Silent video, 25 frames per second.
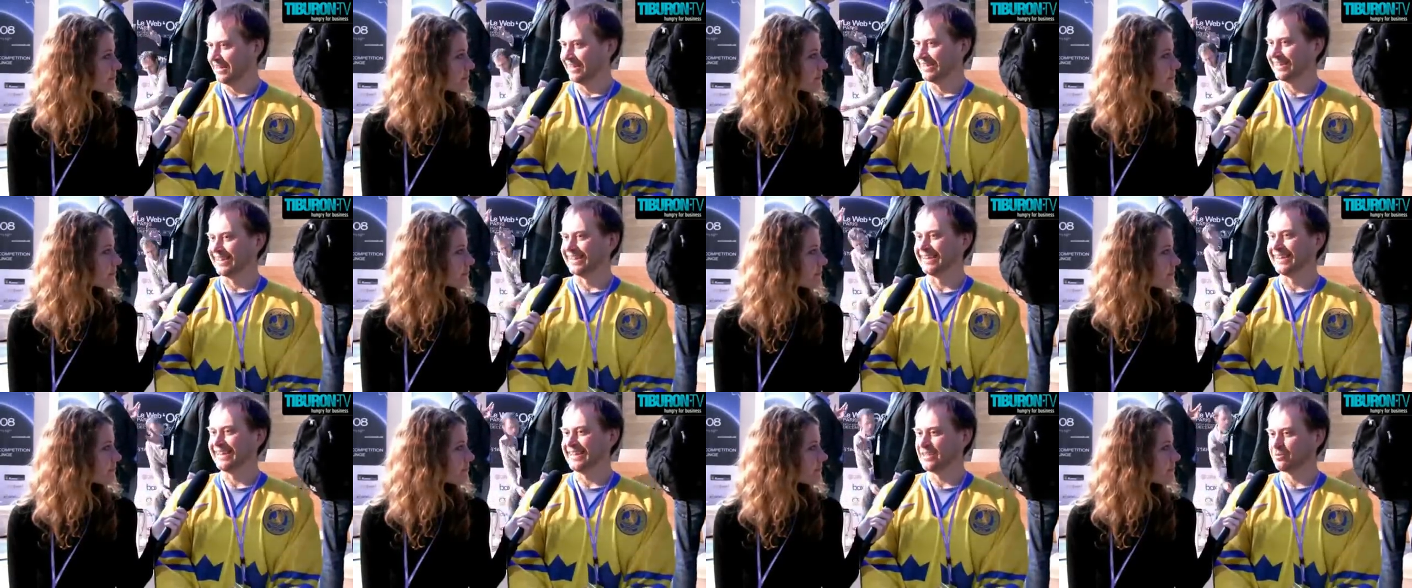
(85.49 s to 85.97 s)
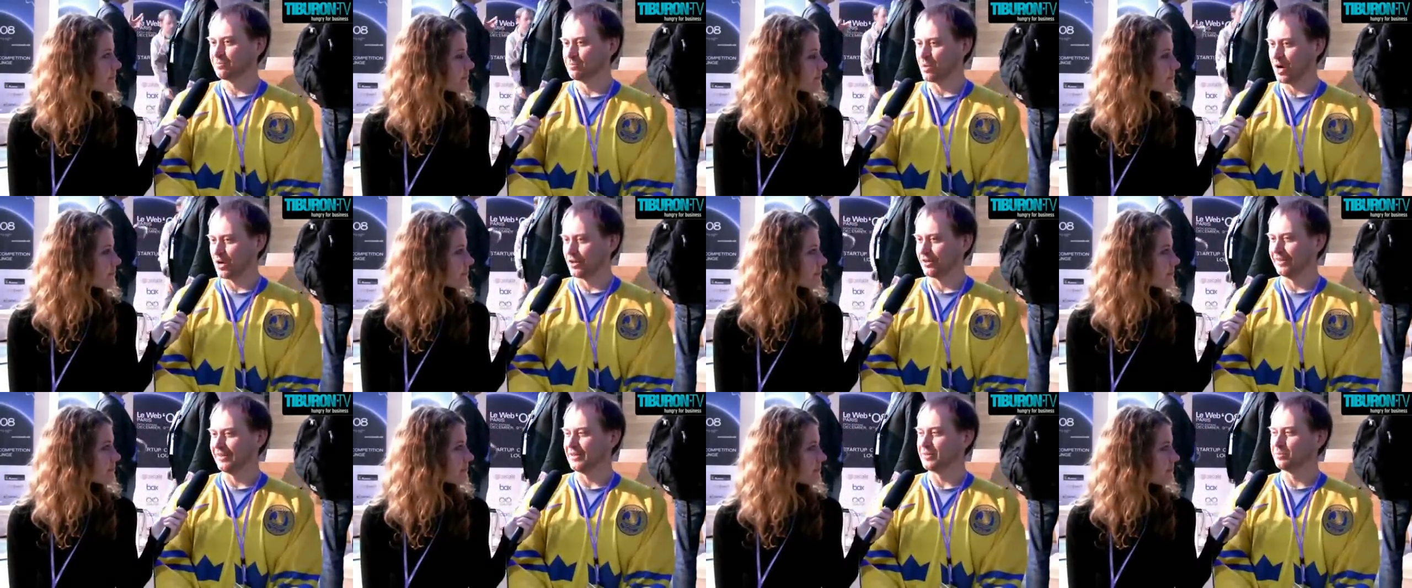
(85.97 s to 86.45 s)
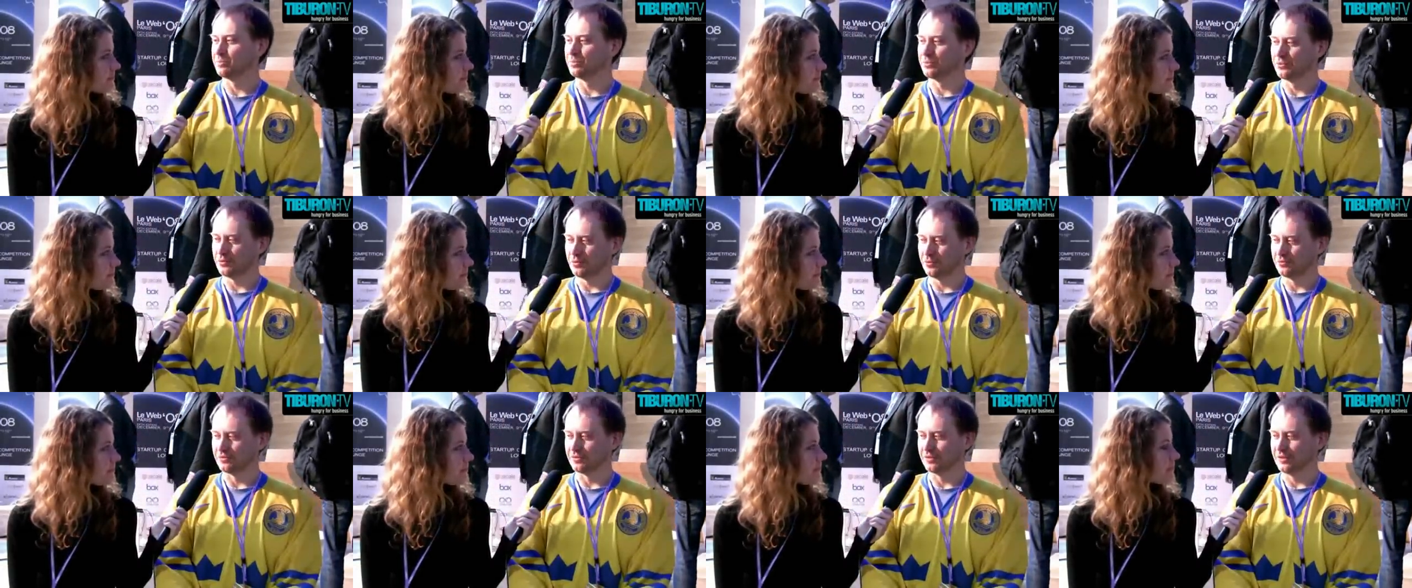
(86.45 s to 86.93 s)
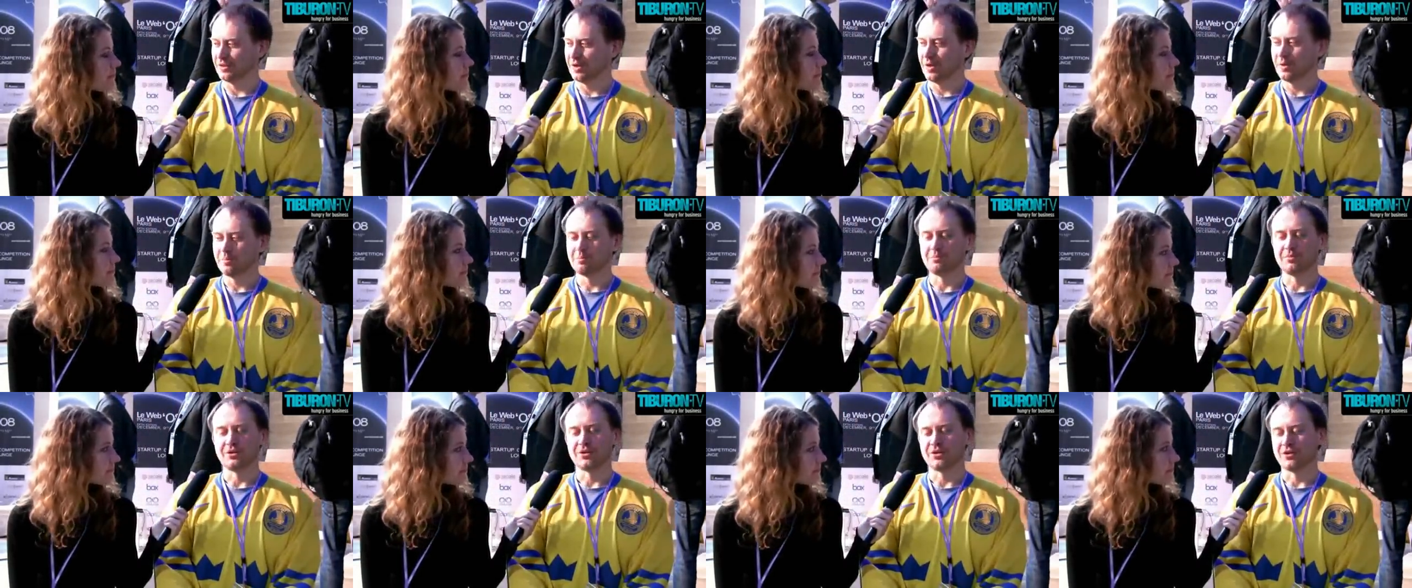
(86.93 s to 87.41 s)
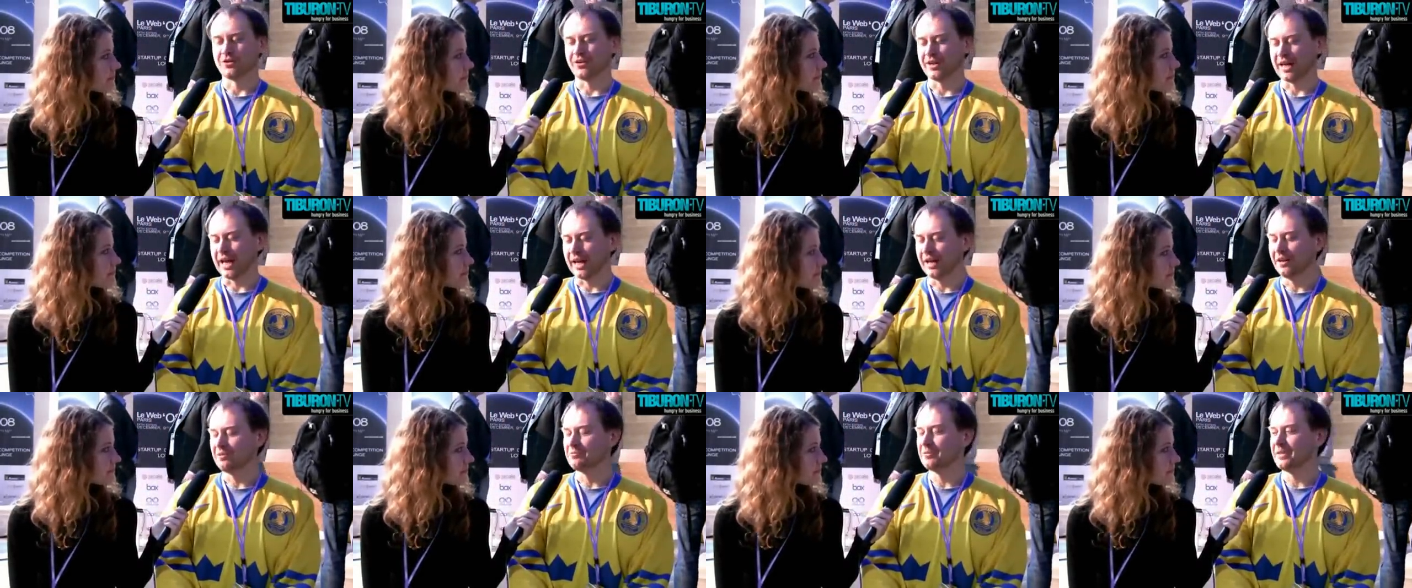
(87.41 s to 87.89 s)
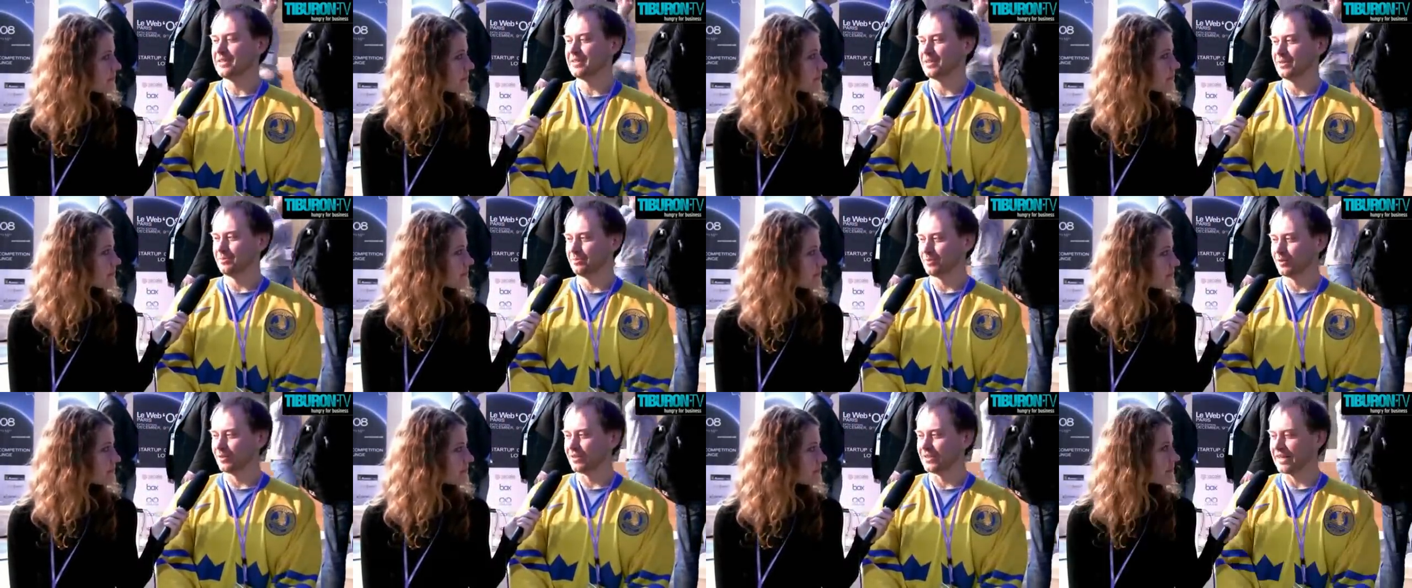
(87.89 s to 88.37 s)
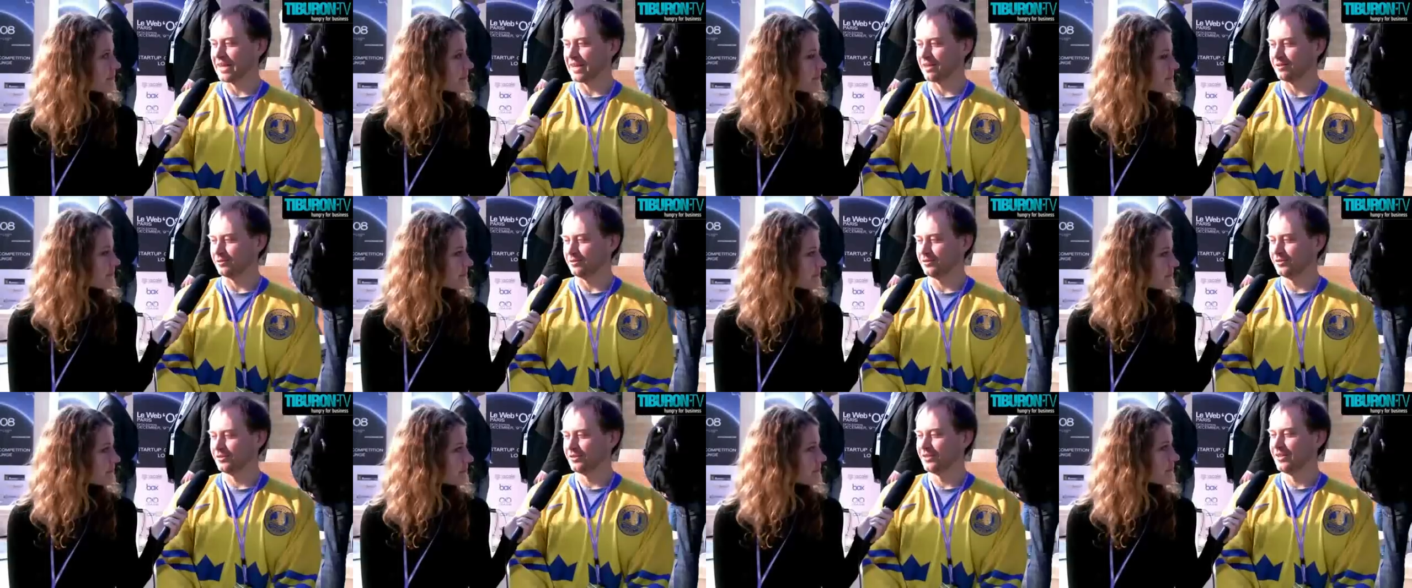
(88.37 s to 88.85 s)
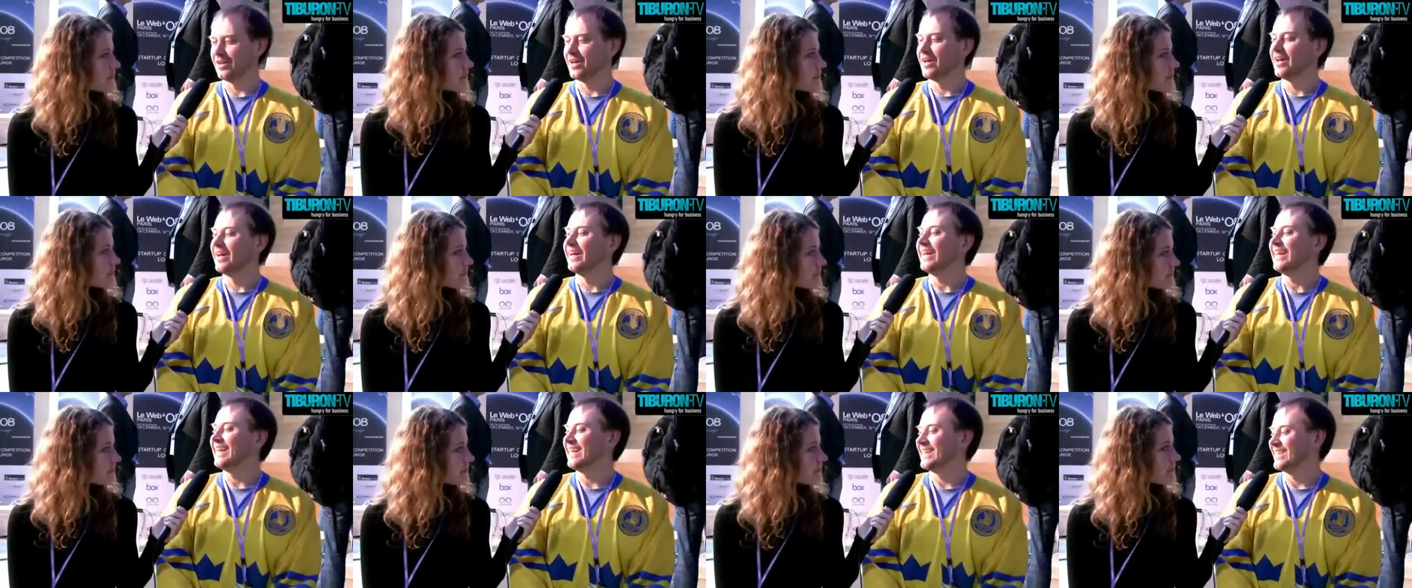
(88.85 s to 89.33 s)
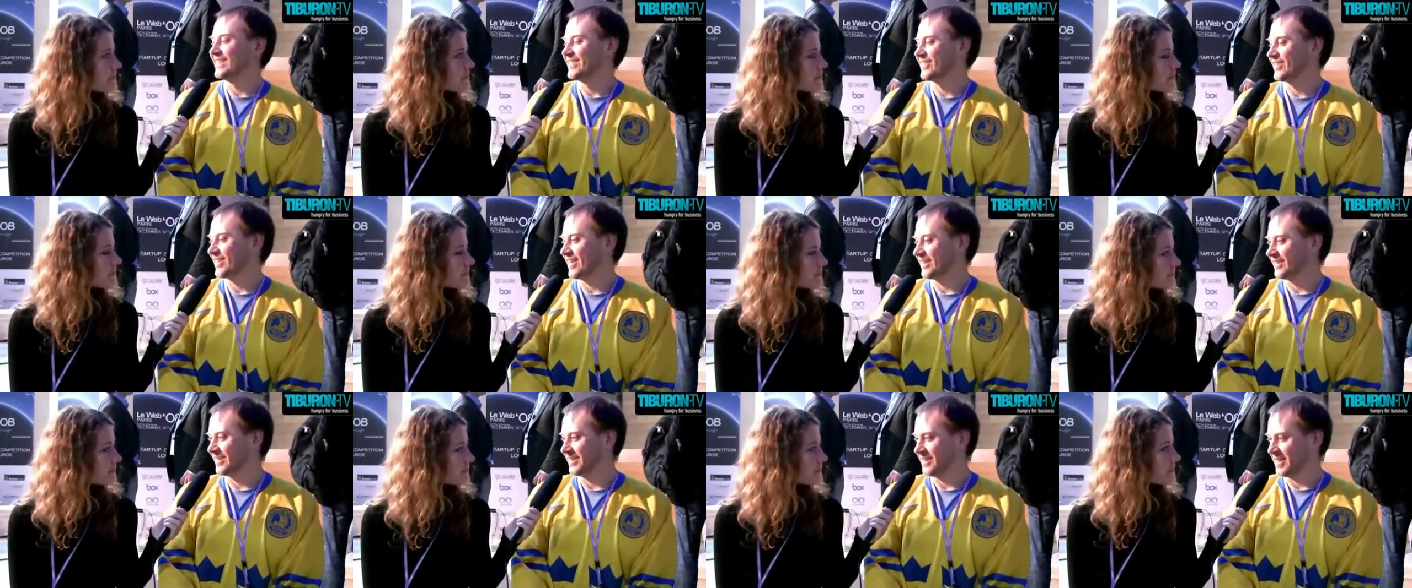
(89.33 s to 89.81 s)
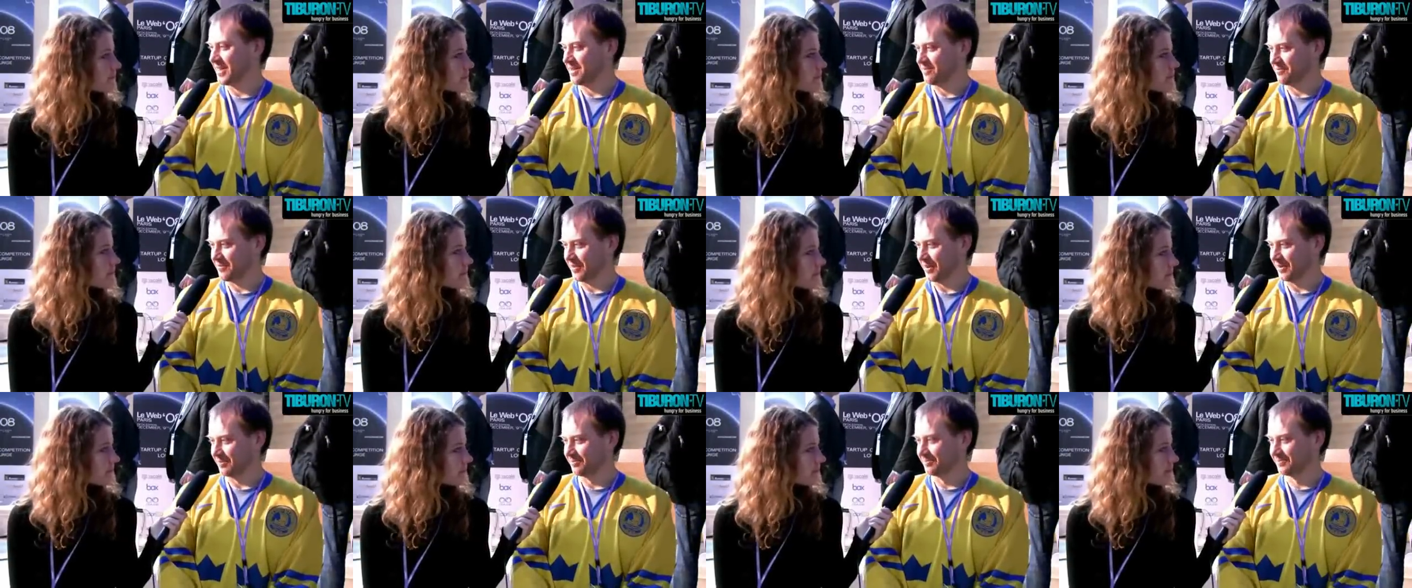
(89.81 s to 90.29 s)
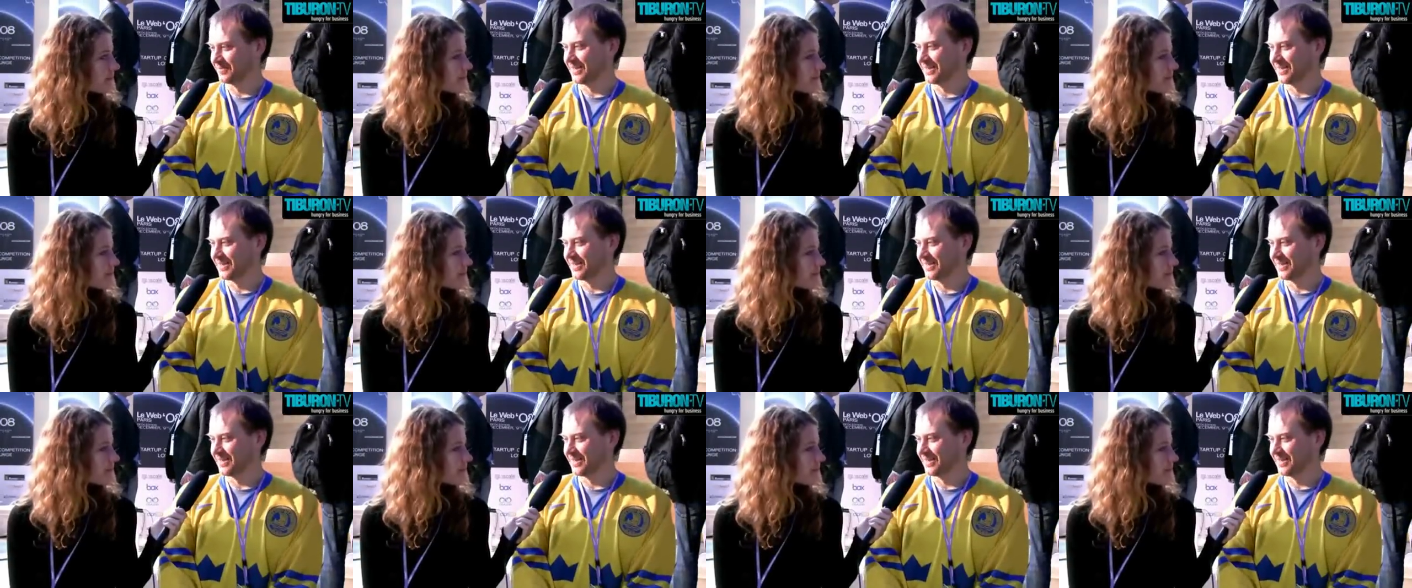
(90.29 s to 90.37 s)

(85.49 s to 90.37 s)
Speaker 1: that this model is proven beyond any reasonable doubt in Scandinavia.